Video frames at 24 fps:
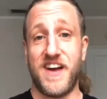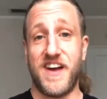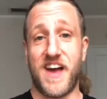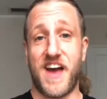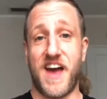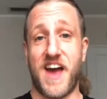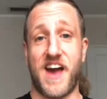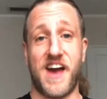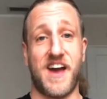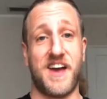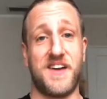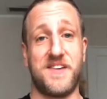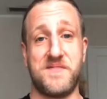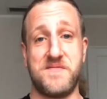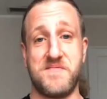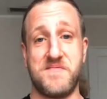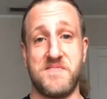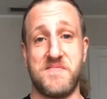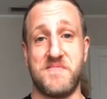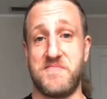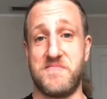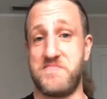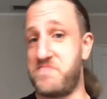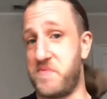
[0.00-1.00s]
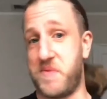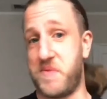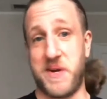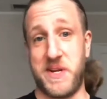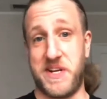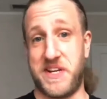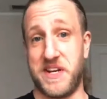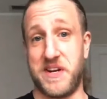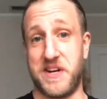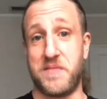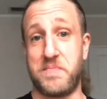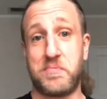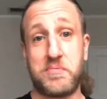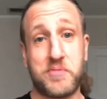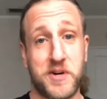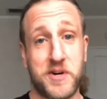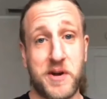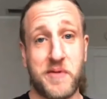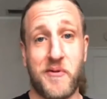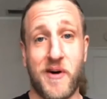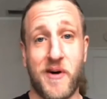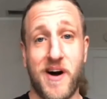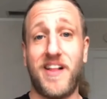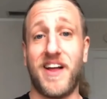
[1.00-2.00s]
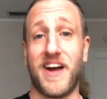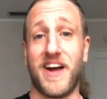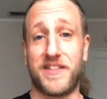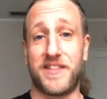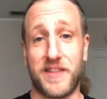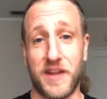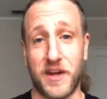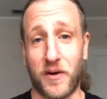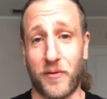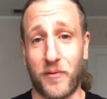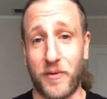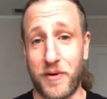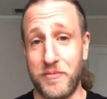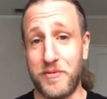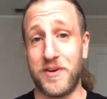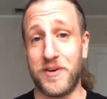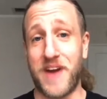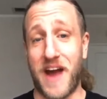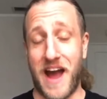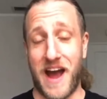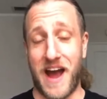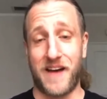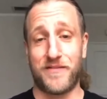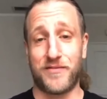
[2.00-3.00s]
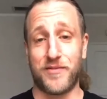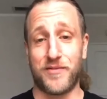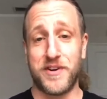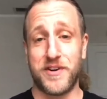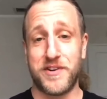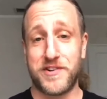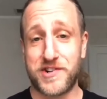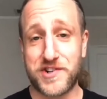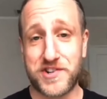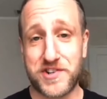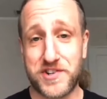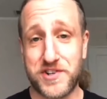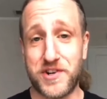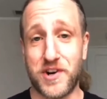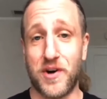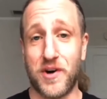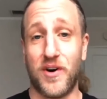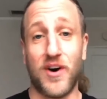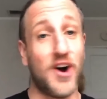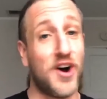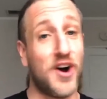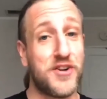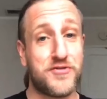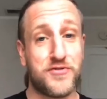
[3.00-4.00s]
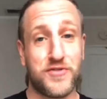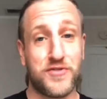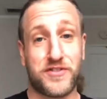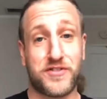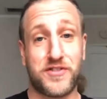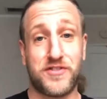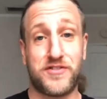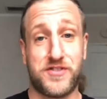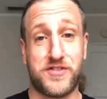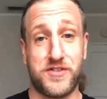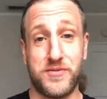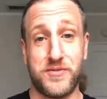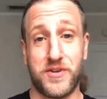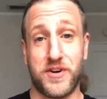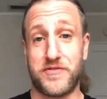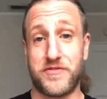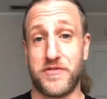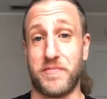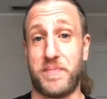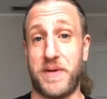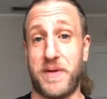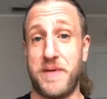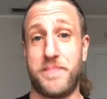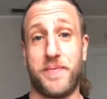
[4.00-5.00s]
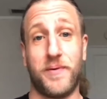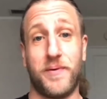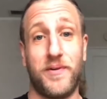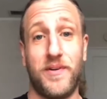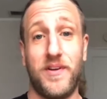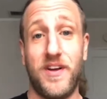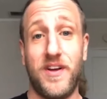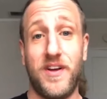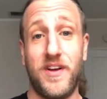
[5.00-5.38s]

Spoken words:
And we did it pretty well, I think. We would average, 100 to 200 people.